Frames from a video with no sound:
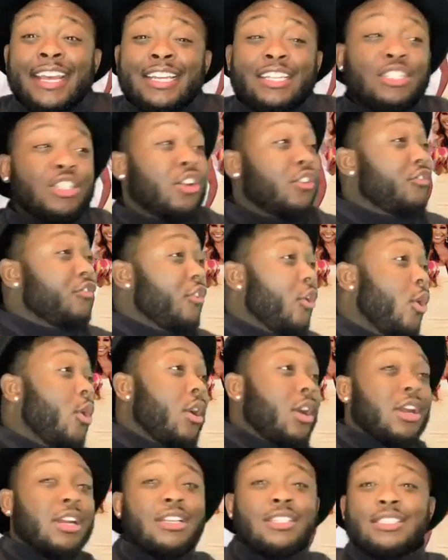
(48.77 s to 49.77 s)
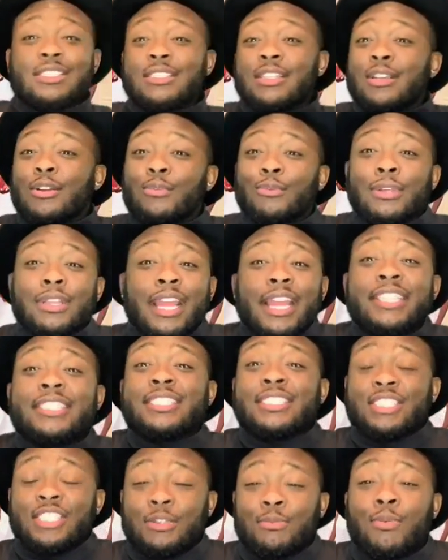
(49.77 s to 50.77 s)
divorce,
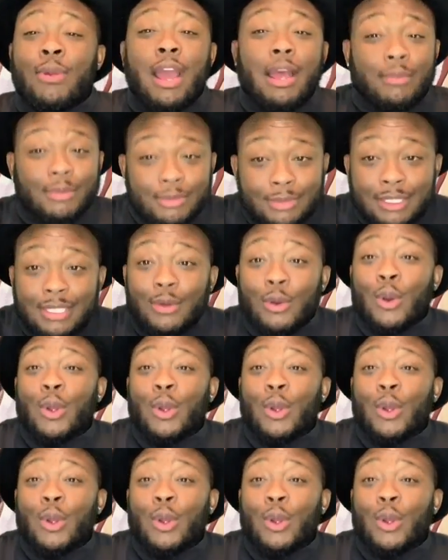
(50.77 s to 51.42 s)
relationship problems.